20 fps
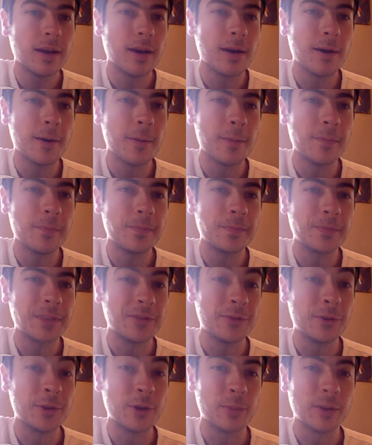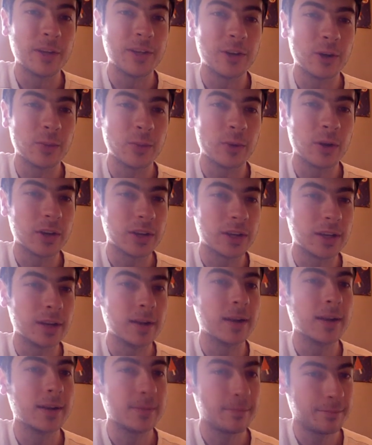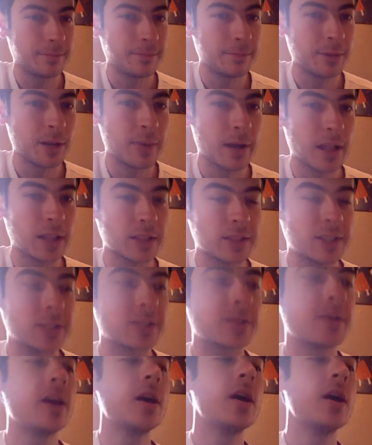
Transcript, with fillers: Um, if you hear my dog barking, my apologies.